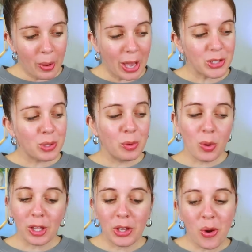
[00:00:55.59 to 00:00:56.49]
Okay, so I'm gonna
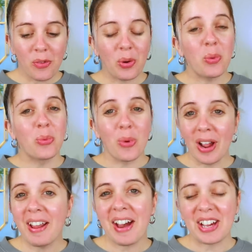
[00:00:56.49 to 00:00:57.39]
quickly go over
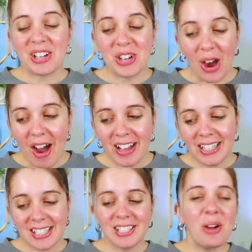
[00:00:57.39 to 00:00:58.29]
what I got.
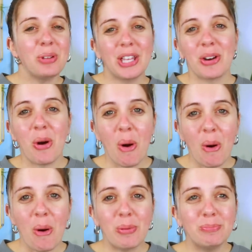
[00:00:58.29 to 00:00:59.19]
This is not really like a
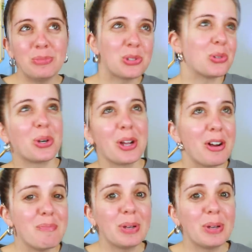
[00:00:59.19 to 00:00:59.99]
haul, sort of,